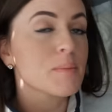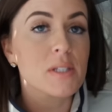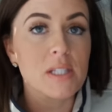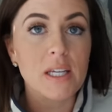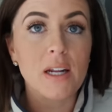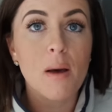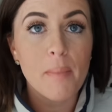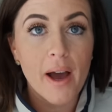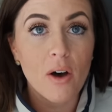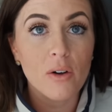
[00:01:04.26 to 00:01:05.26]
an obscene
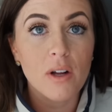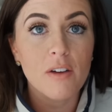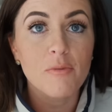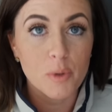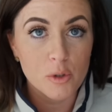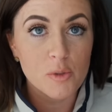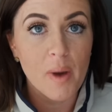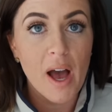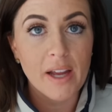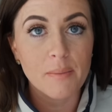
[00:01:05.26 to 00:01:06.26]
amount of boots
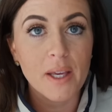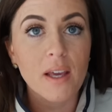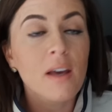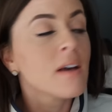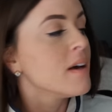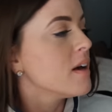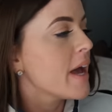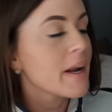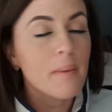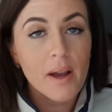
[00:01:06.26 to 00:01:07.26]
behind me
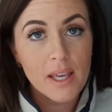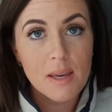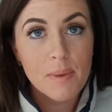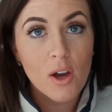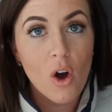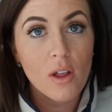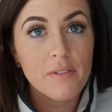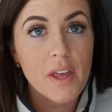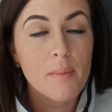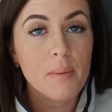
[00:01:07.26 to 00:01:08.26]
and I'm not keeping all
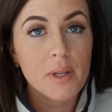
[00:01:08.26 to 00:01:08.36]
of them.